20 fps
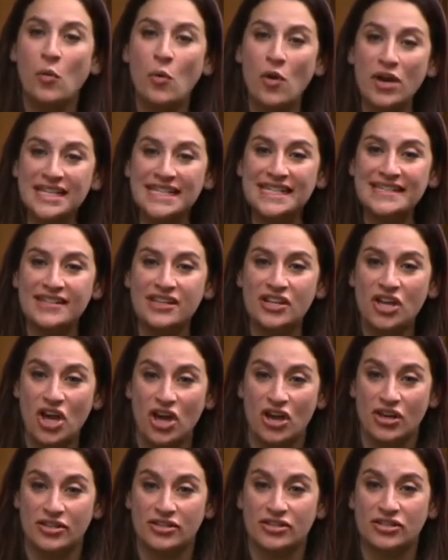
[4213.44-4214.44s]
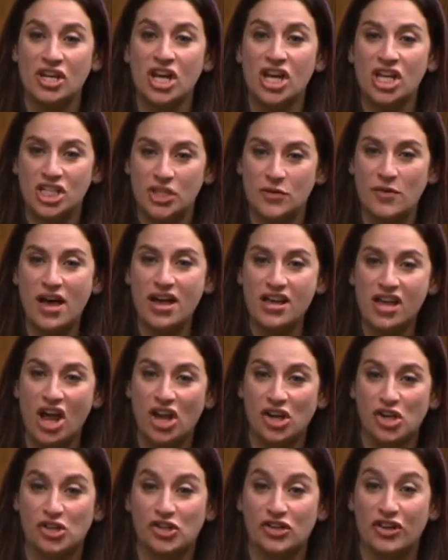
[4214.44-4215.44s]
what is the cost to our
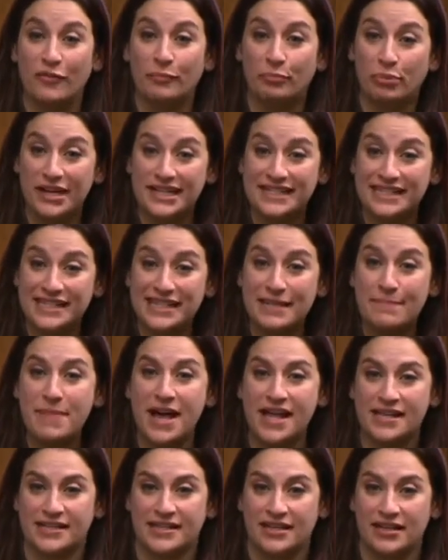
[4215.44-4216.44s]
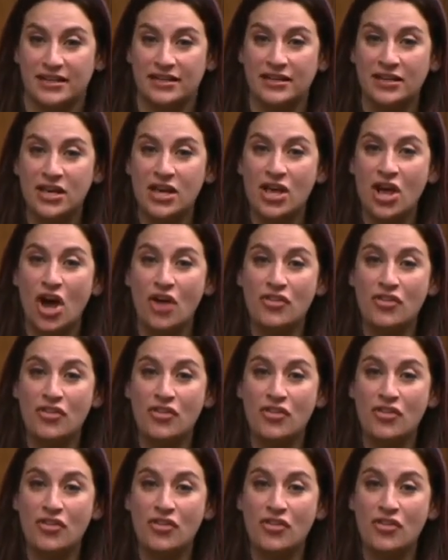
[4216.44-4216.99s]
country of pressing the button